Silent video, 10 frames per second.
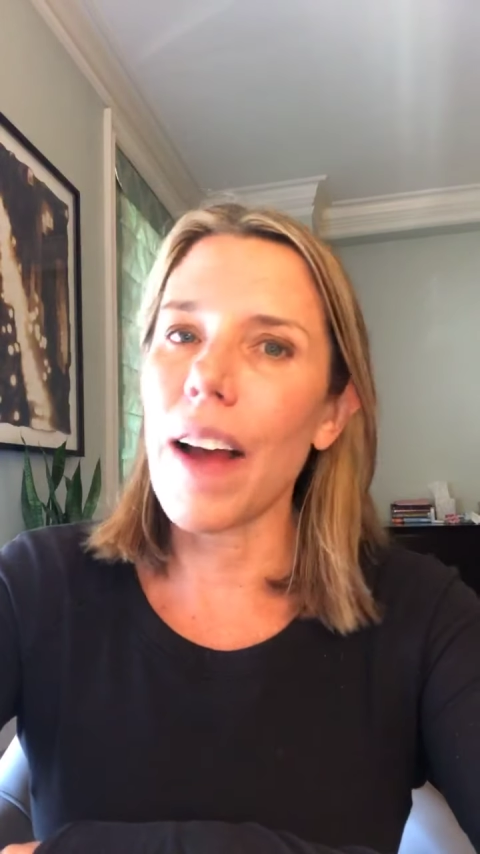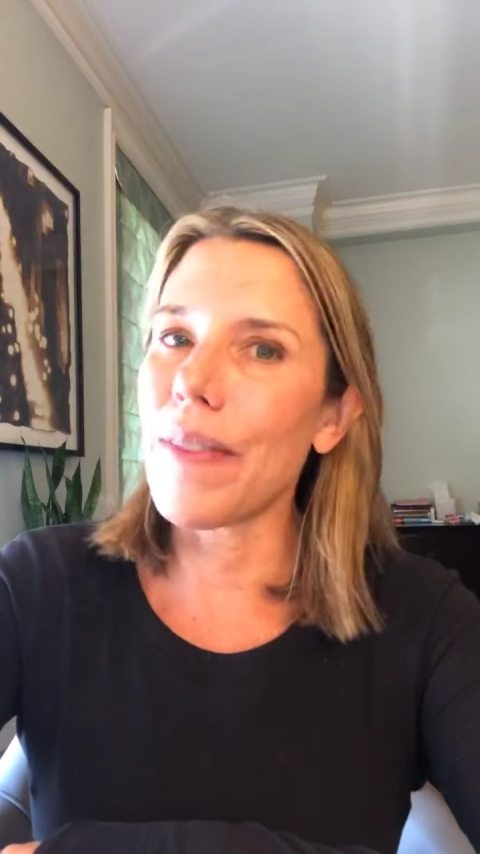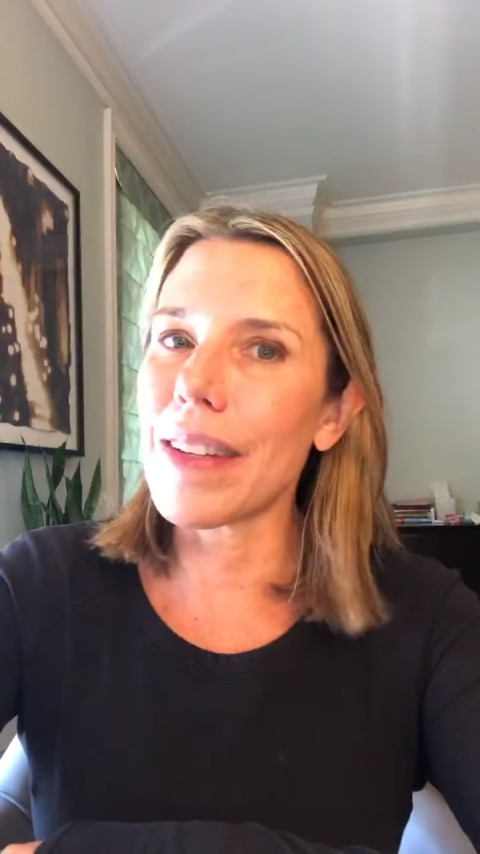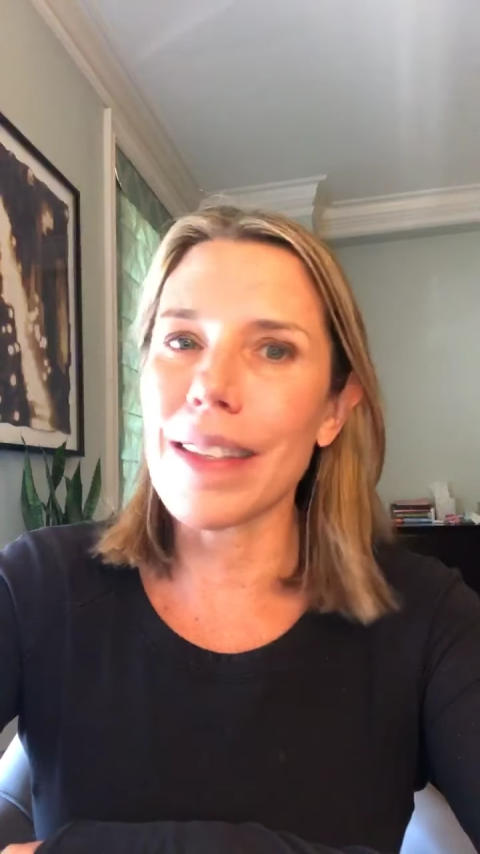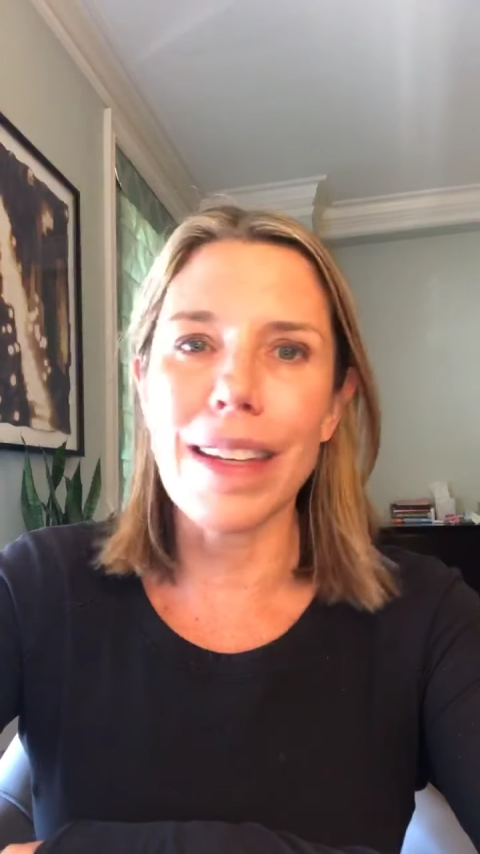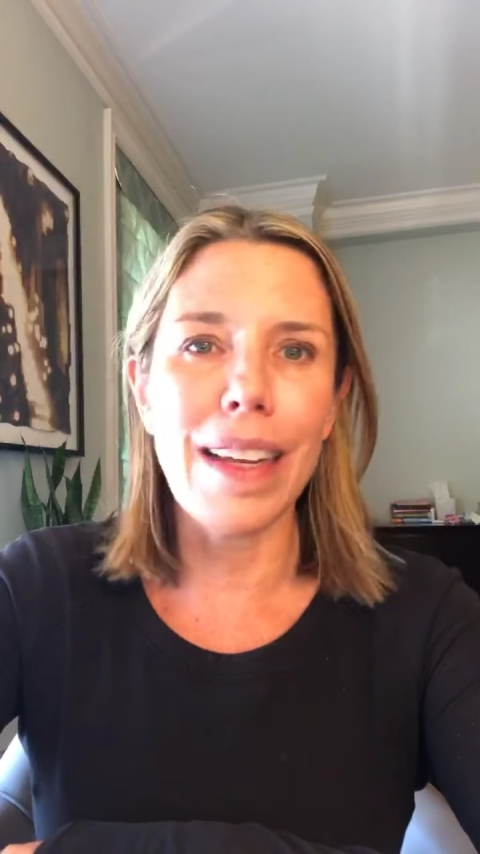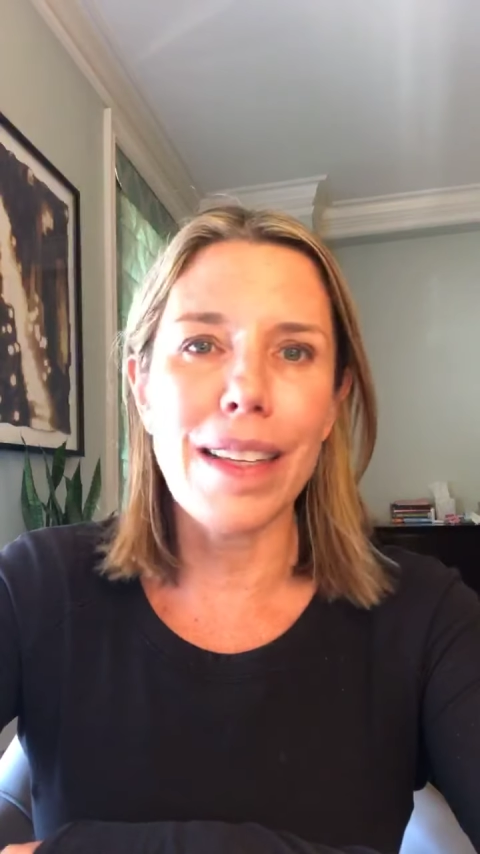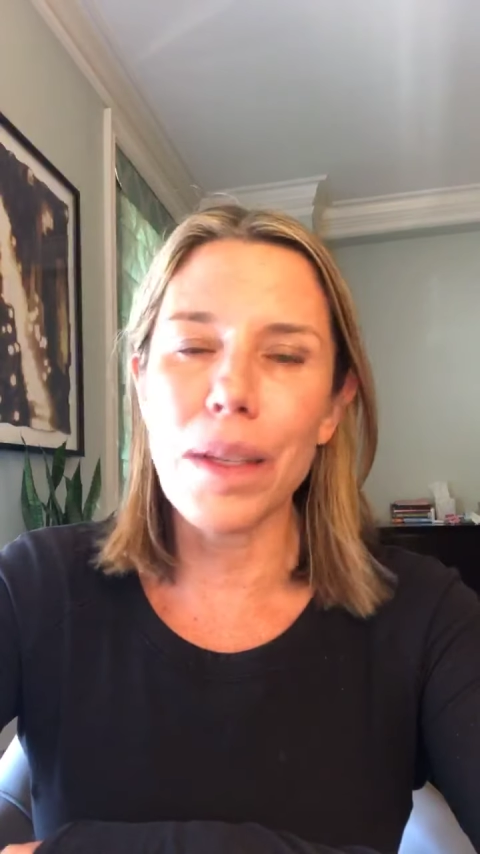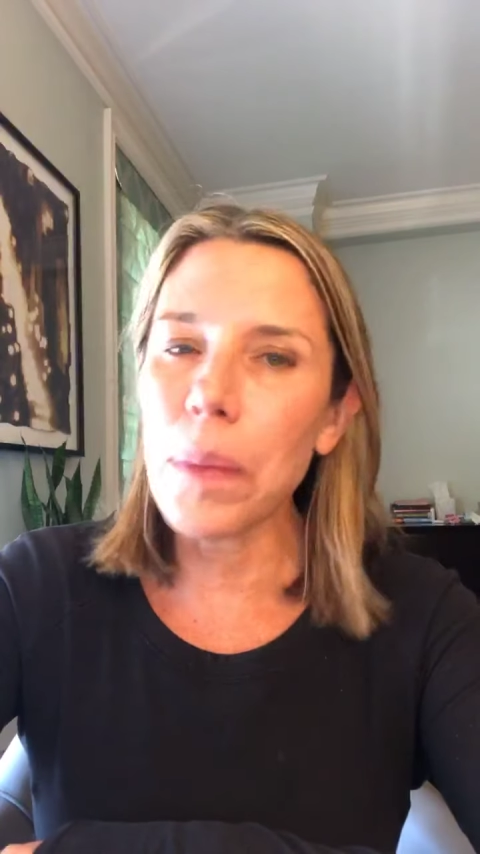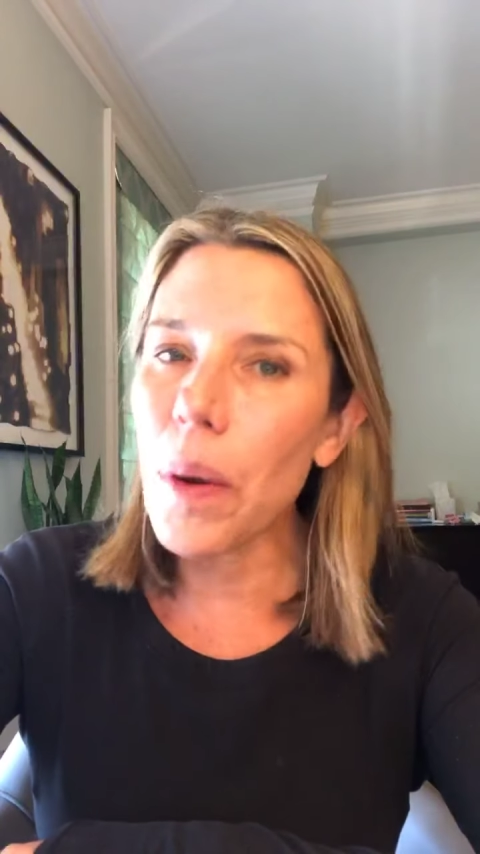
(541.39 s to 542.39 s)
obviously
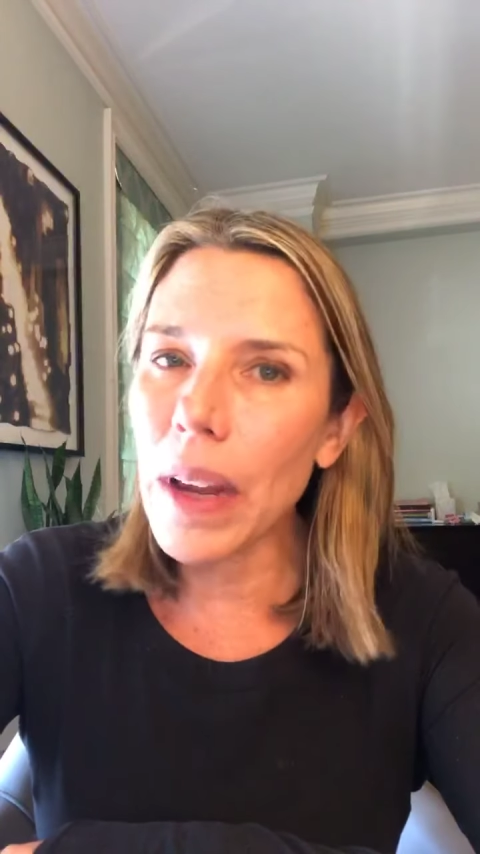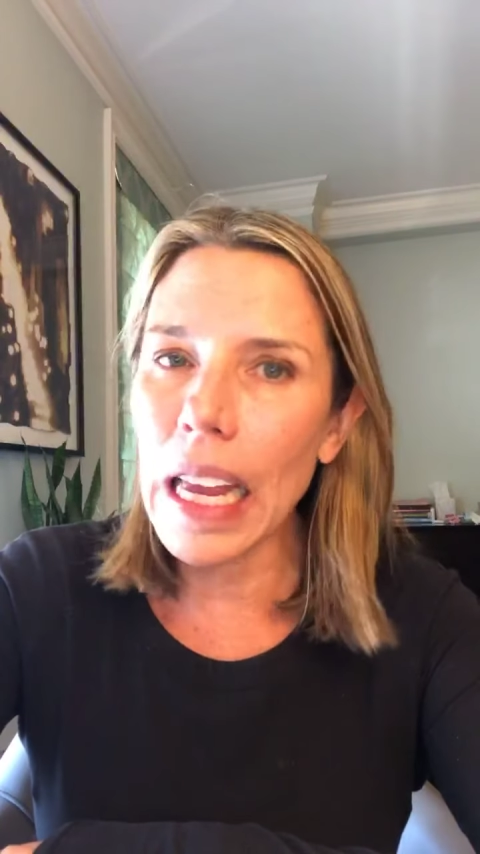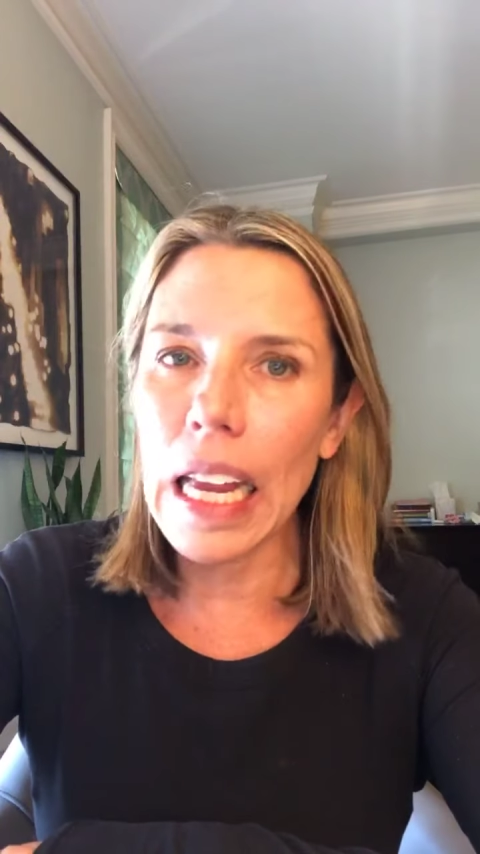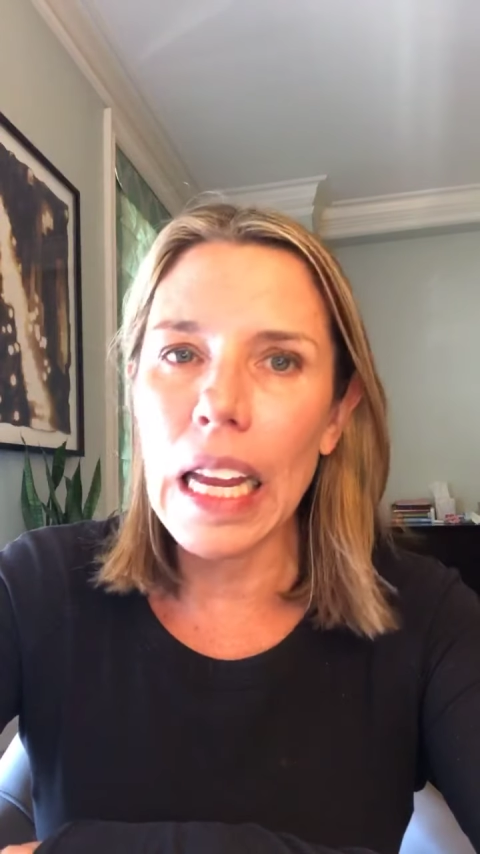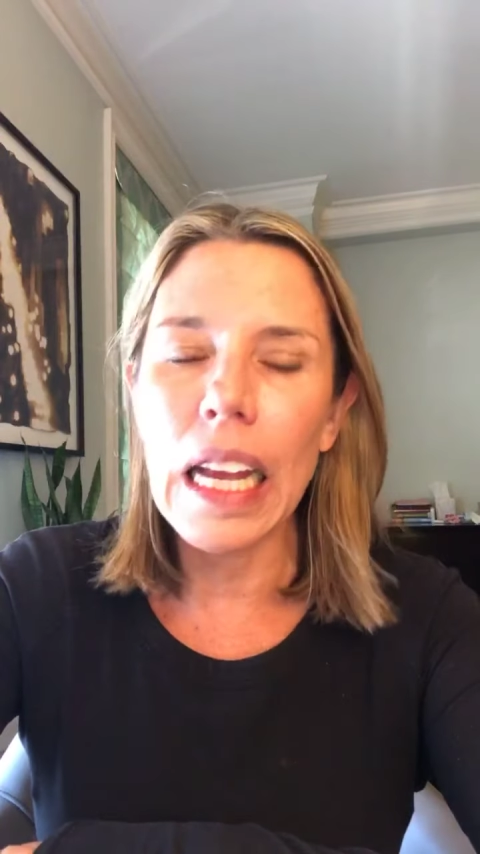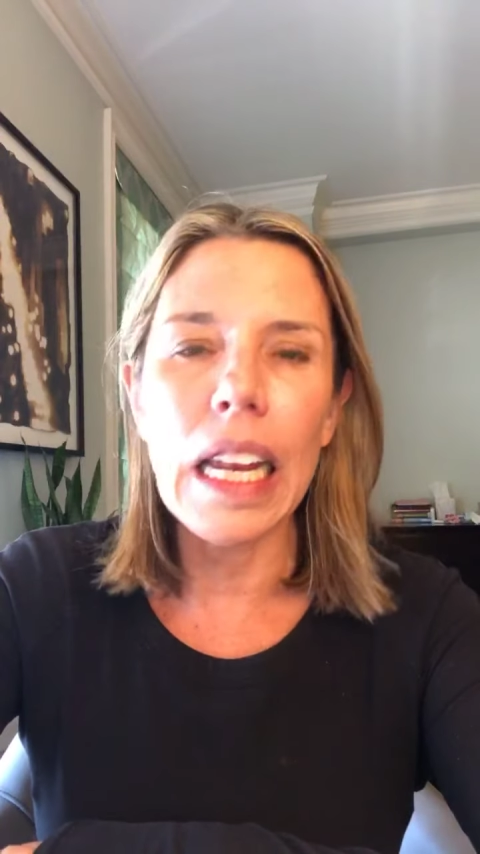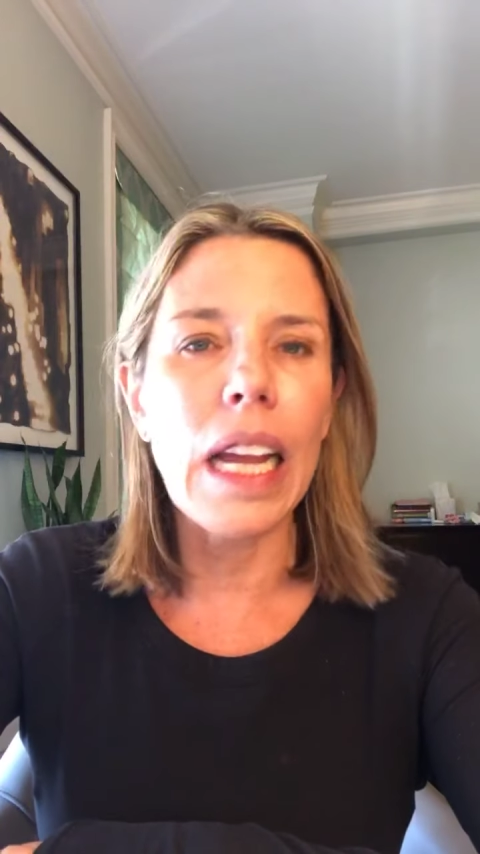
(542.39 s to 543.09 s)
smoking,